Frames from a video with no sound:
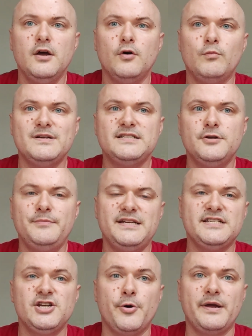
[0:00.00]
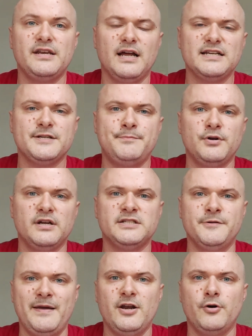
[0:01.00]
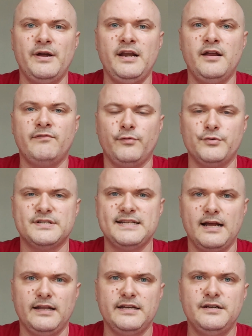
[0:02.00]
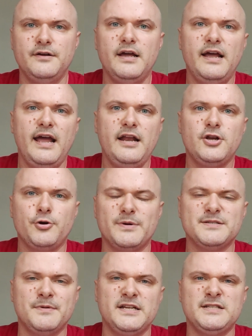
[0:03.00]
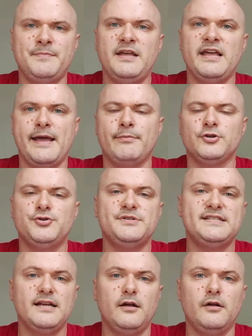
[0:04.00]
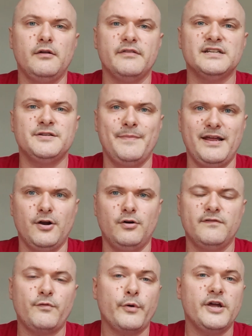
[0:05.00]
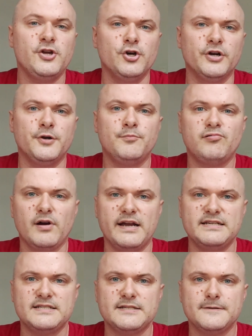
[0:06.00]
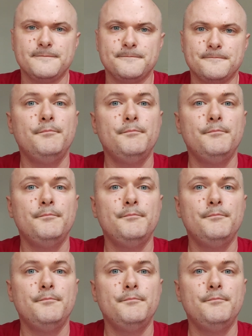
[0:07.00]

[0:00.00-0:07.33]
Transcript: Wisdom is knowing not to put a tomato in a fruit salad, and charisma is being able to sell the tomato for a good price.